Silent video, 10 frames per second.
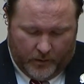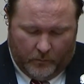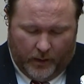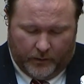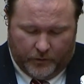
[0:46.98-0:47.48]

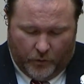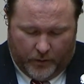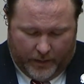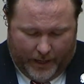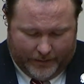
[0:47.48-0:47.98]
while
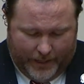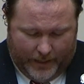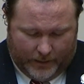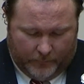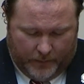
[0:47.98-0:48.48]
enjoying a
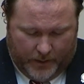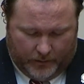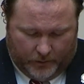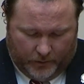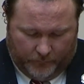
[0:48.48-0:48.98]
day at the
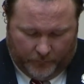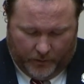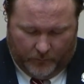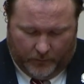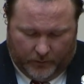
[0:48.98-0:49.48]
beach
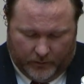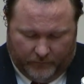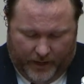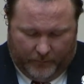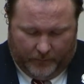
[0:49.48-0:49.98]
with his
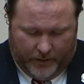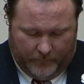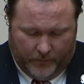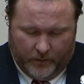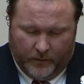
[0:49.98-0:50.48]
family.
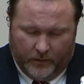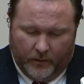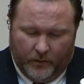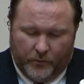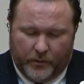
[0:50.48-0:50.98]

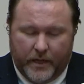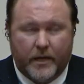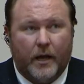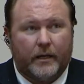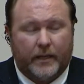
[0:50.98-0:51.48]
Three
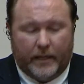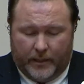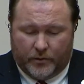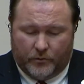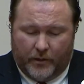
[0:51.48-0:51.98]
young
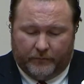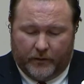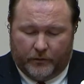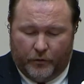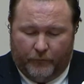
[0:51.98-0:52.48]
kids
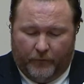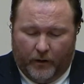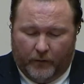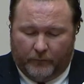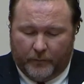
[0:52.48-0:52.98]
drifted too
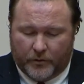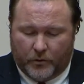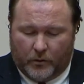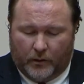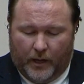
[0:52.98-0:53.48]
far from the
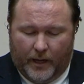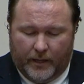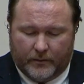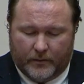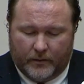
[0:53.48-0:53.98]

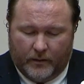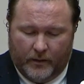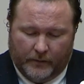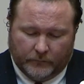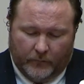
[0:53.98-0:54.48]
shorelines,
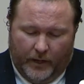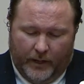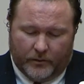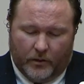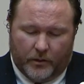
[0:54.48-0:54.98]

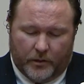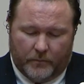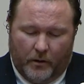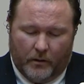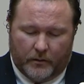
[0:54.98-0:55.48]
and
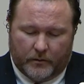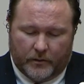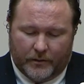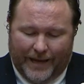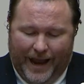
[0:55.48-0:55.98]
Sergeant
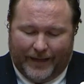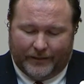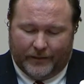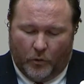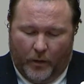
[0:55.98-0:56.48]
Parsons
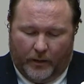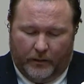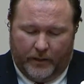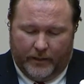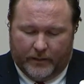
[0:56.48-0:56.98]
acted
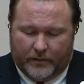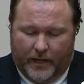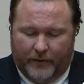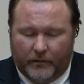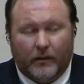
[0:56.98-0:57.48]
quickly and
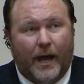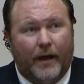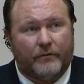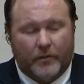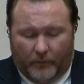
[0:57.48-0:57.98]
saved the
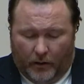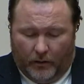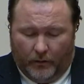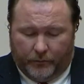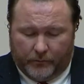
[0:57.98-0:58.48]
lives of
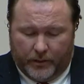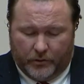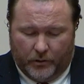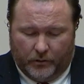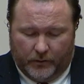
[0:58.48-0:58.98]
all three
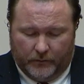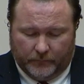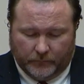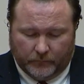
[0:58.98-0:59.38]
children